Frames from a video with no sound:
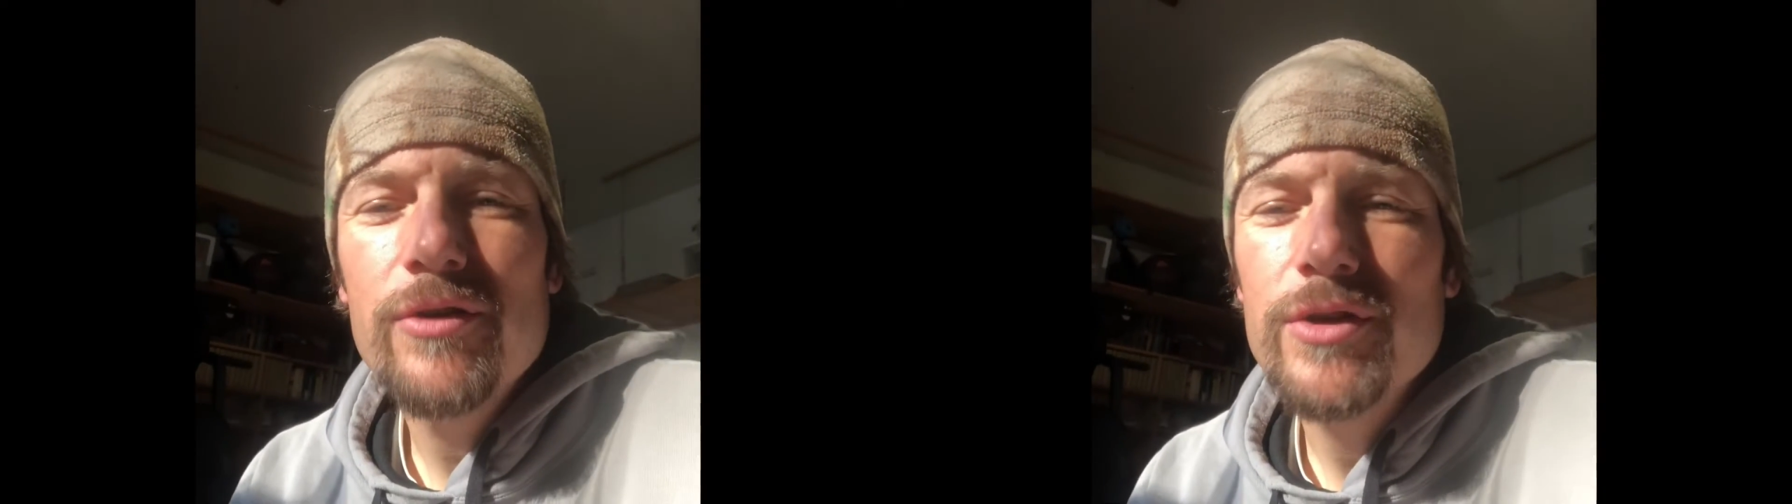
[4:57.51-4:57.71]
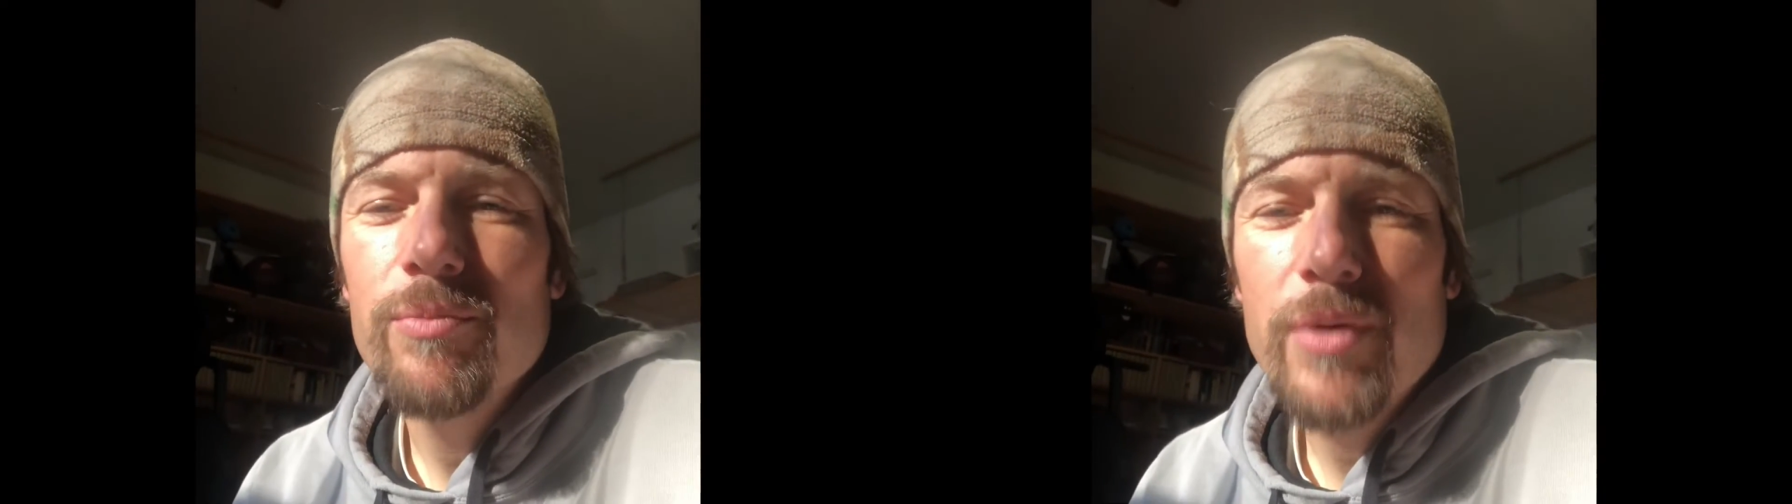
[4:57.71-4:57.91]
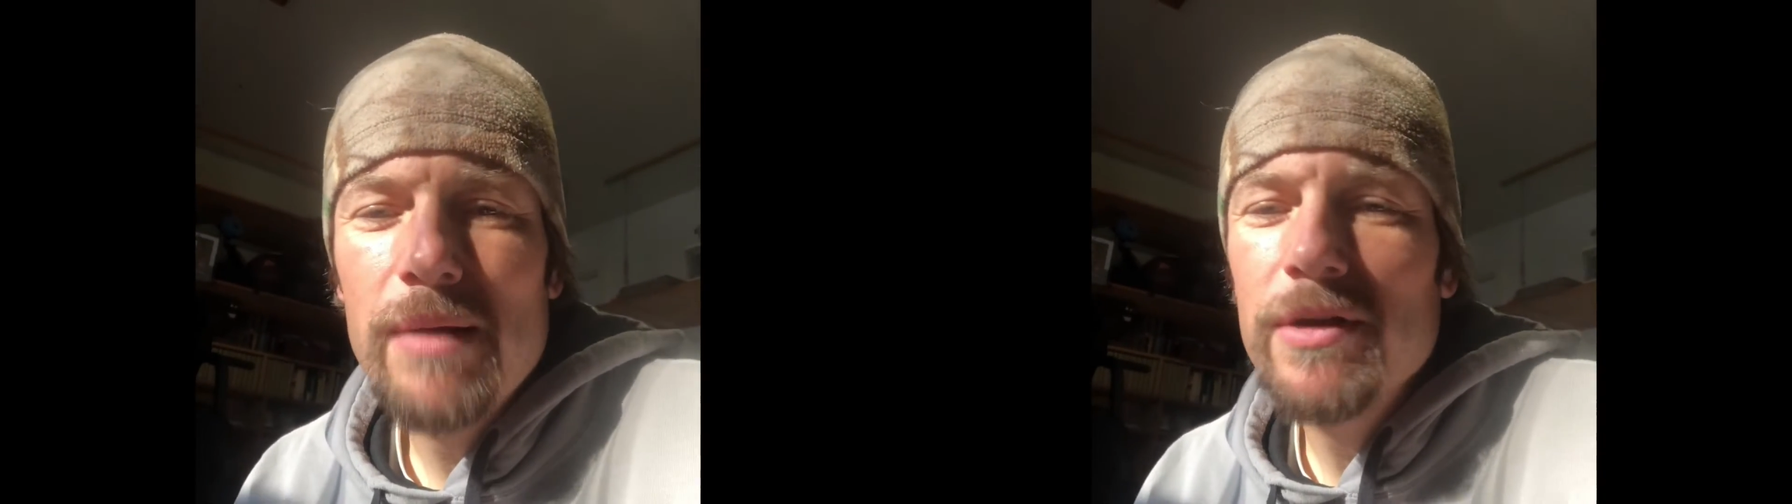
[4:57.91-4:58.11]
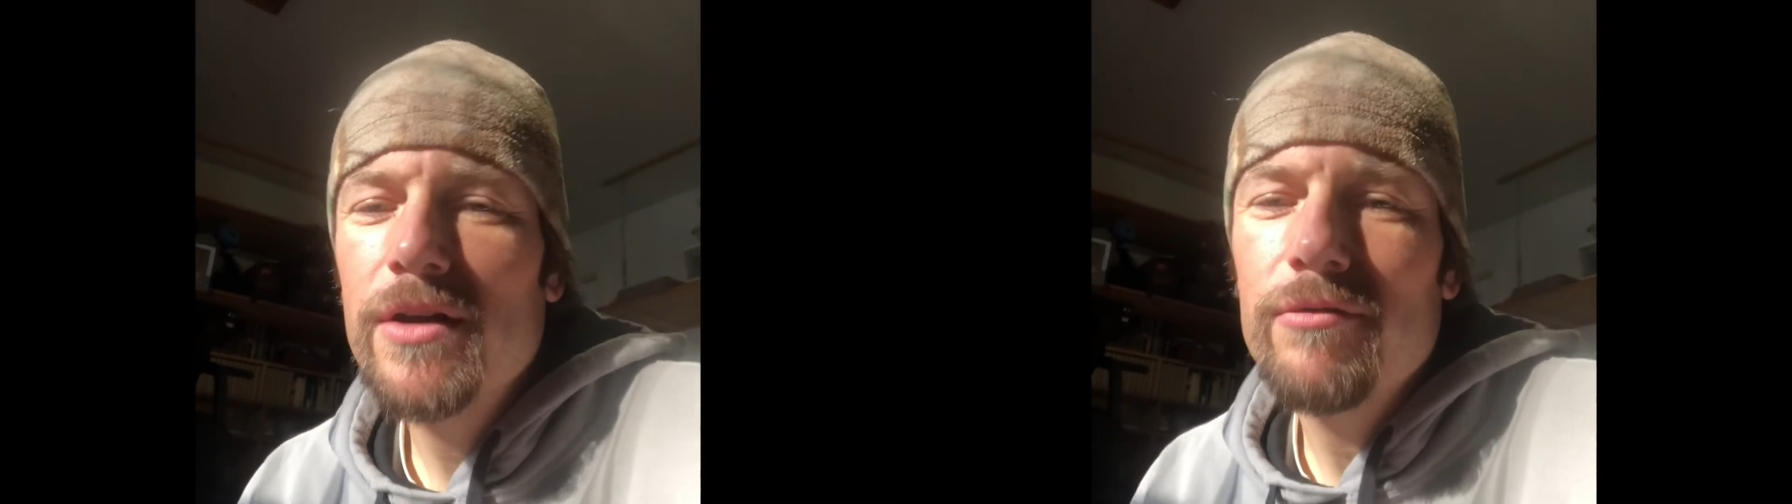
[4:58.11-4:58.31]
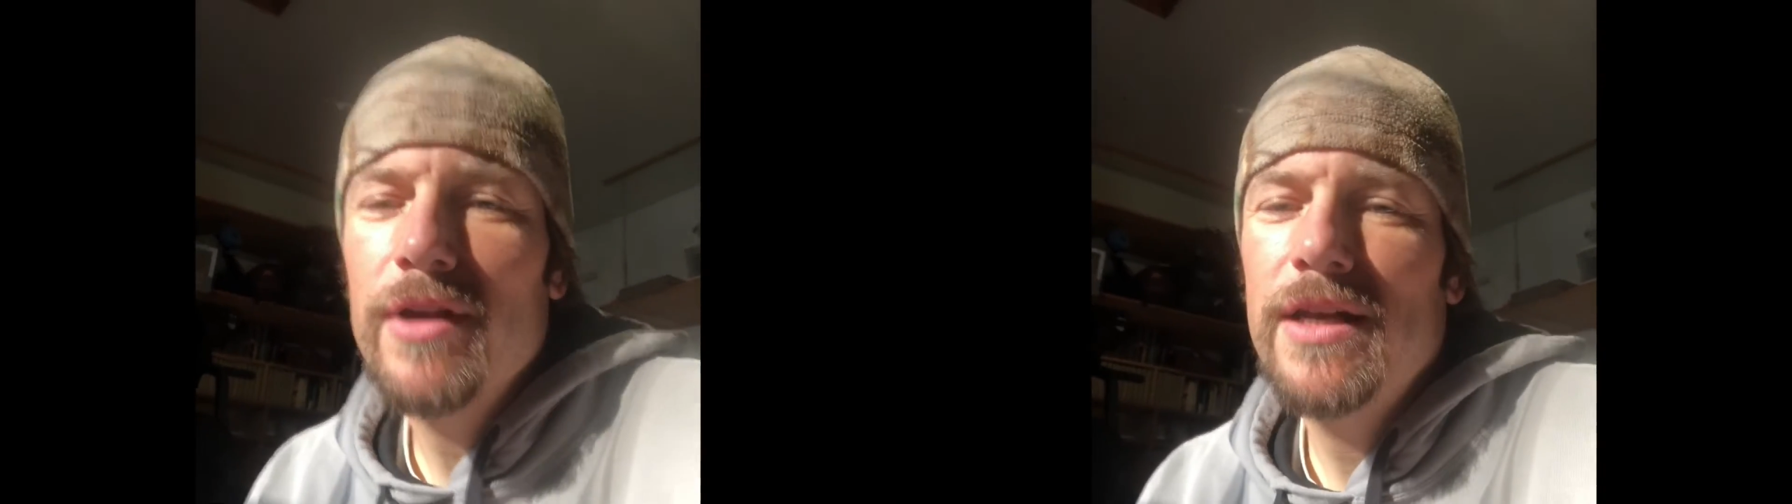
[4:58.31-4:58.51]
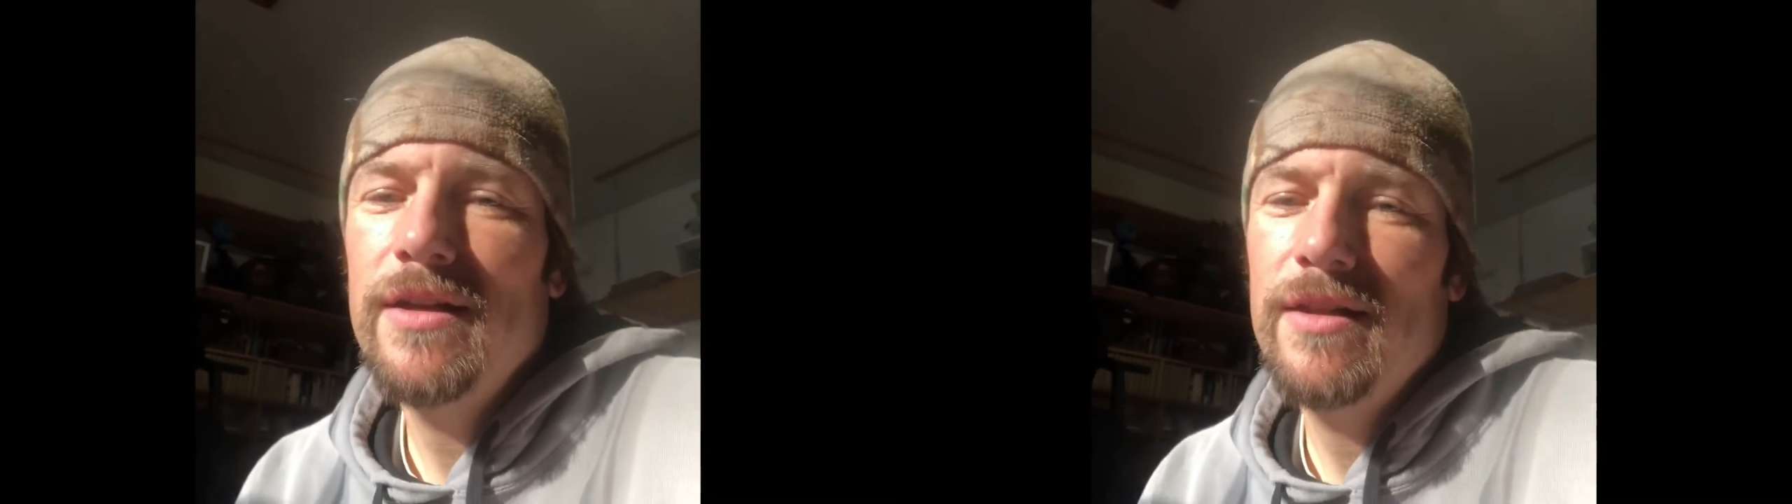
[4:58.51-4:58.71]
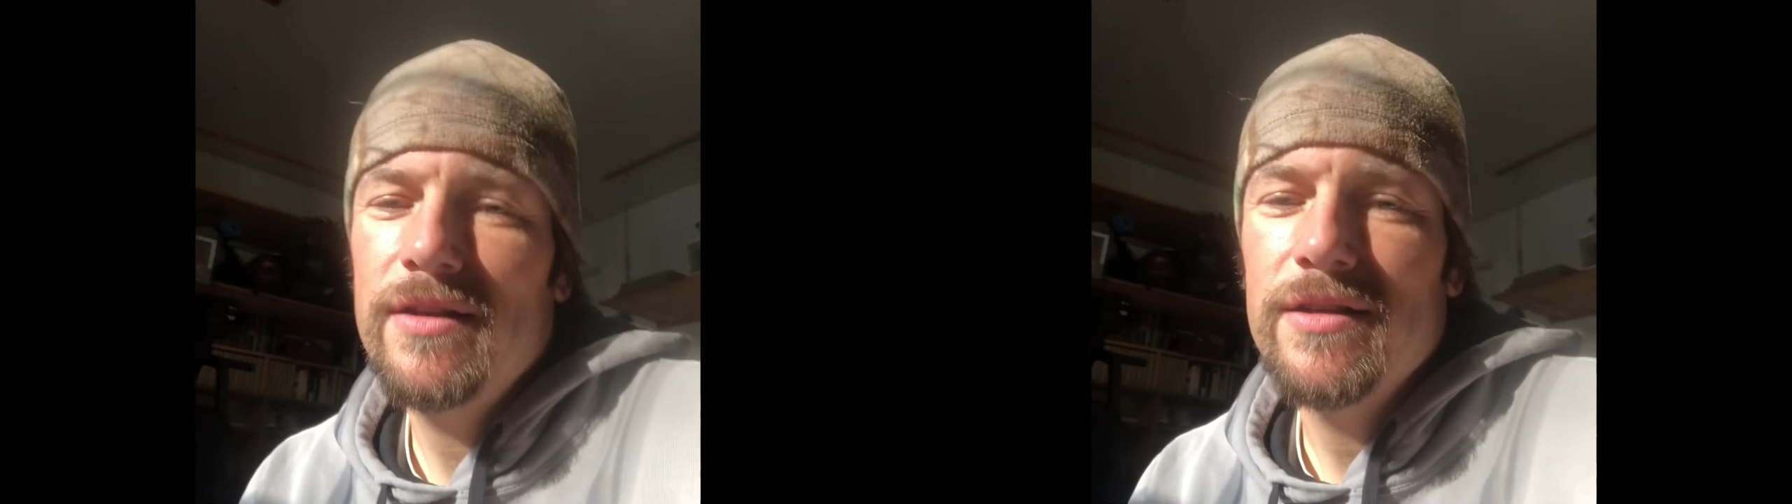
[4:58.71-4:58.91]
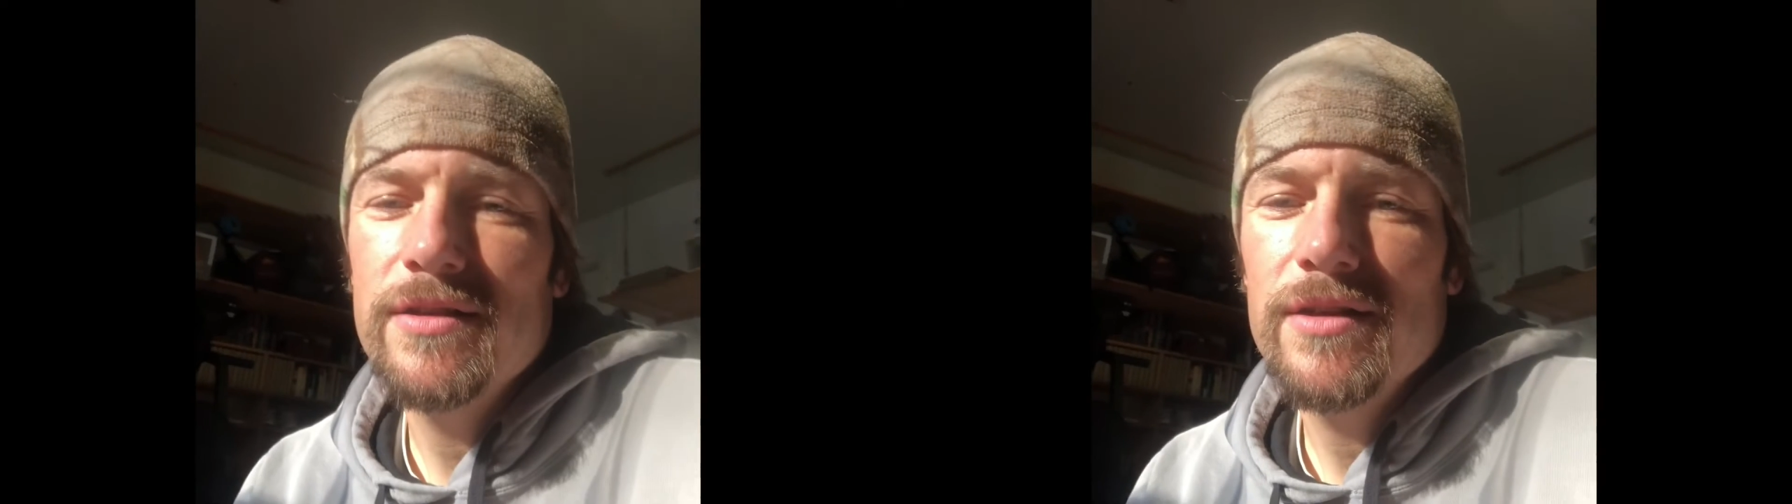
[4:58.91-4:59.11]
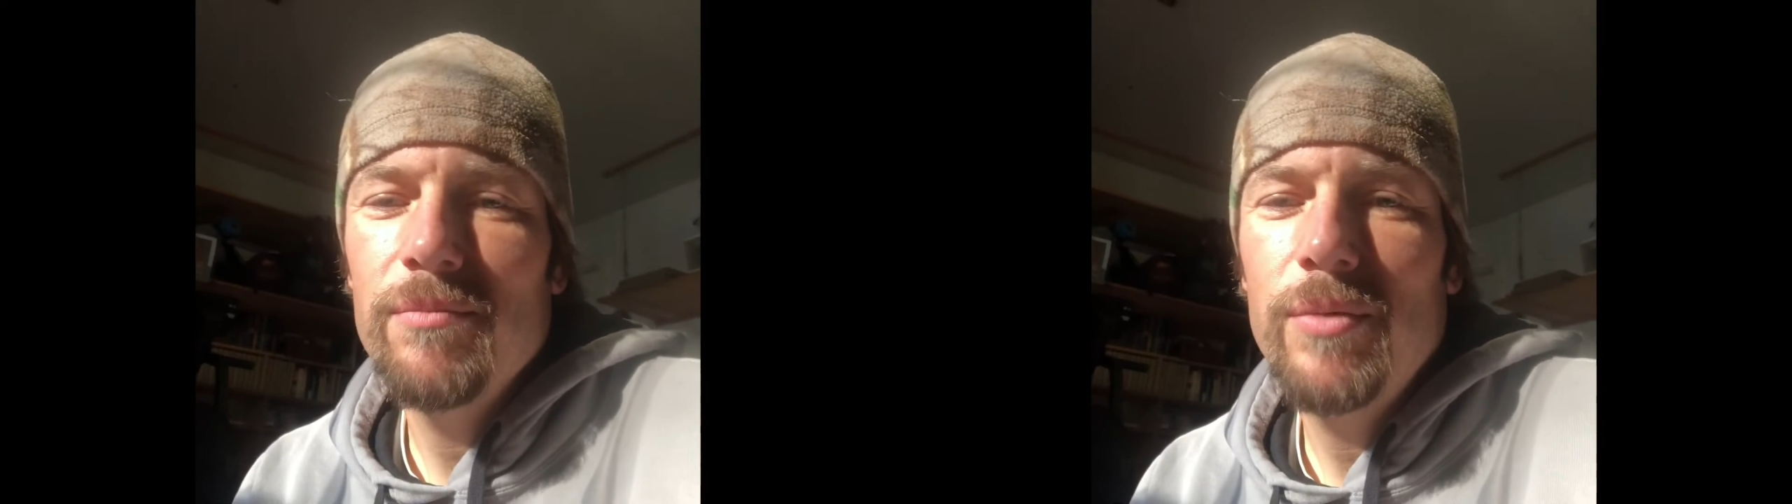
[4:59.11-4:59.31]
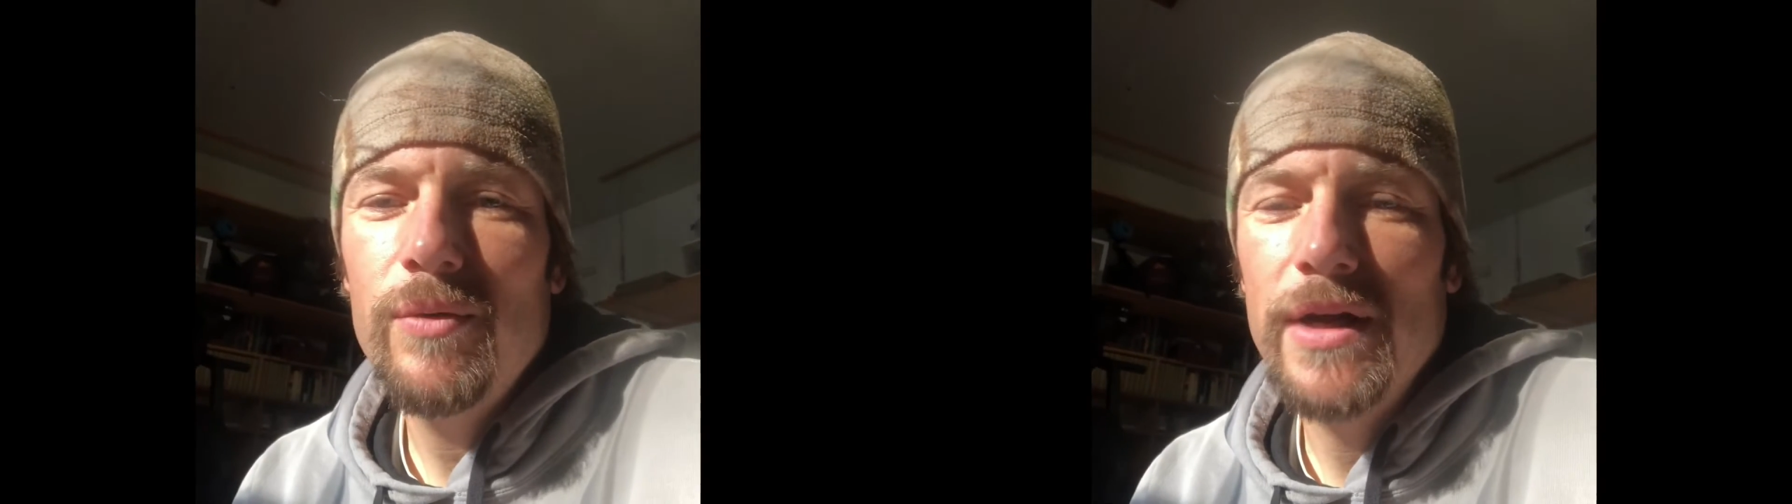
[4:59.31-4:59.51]
you're probably gonna run into this at some
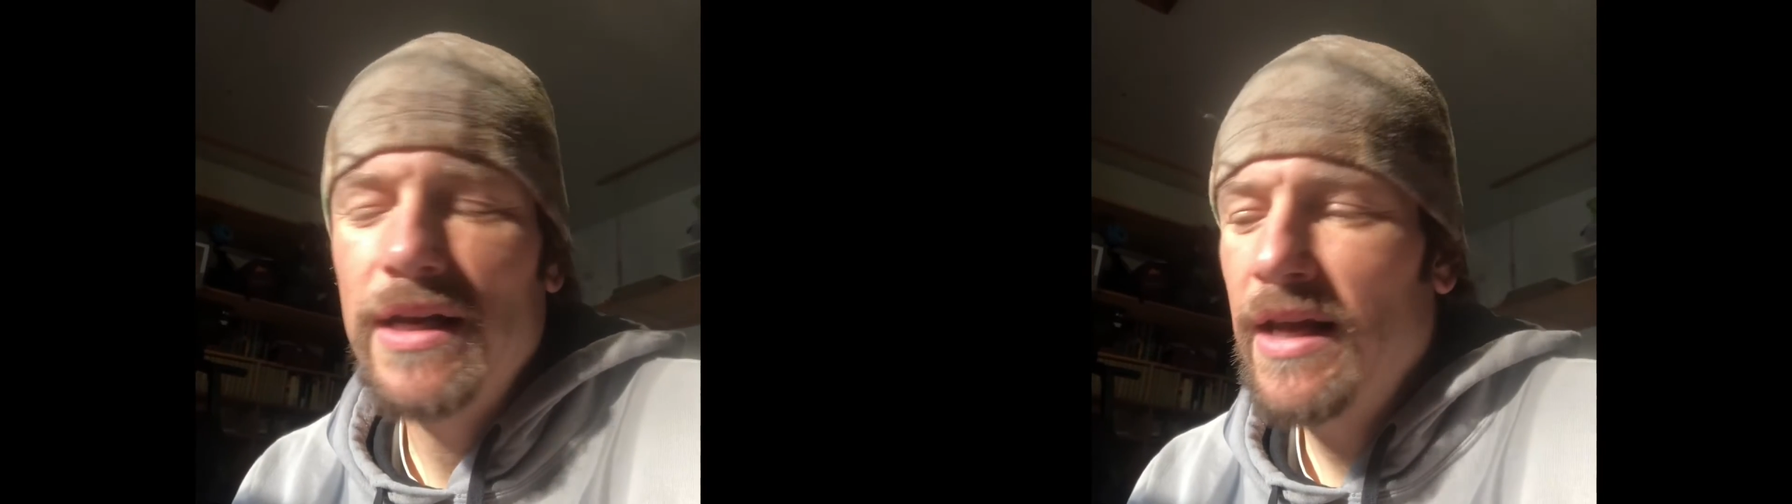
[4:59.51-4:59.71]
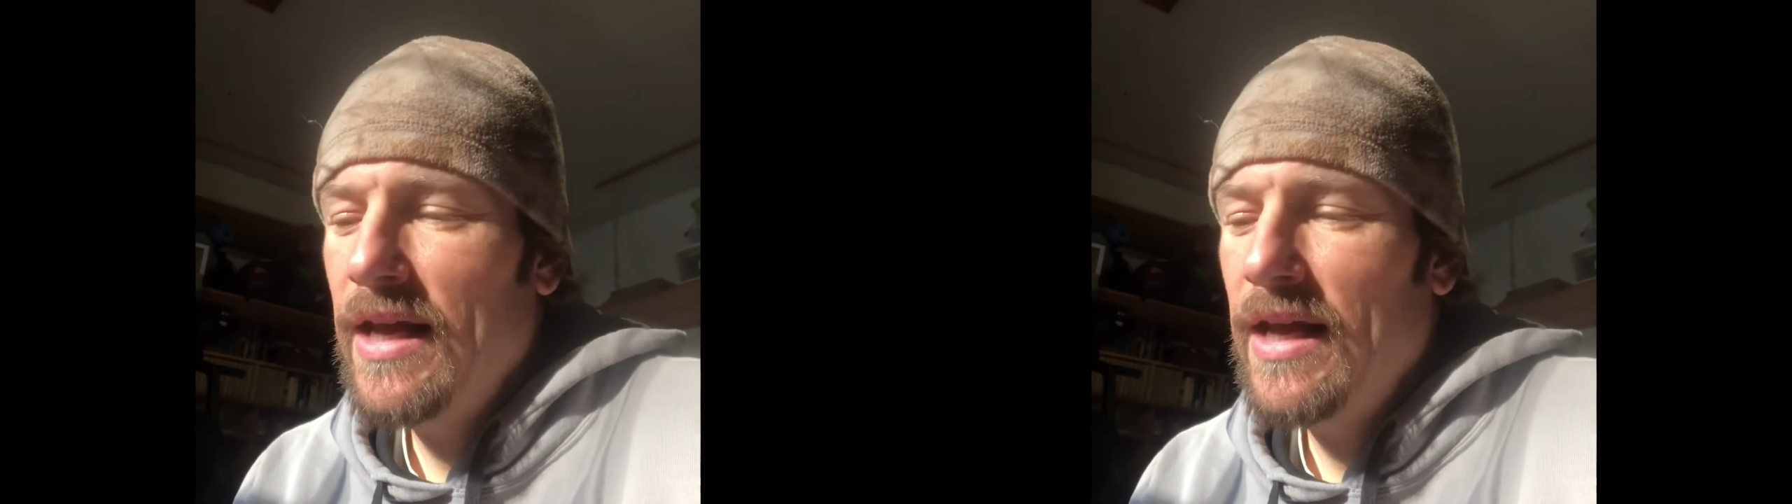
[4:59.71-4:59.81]
point.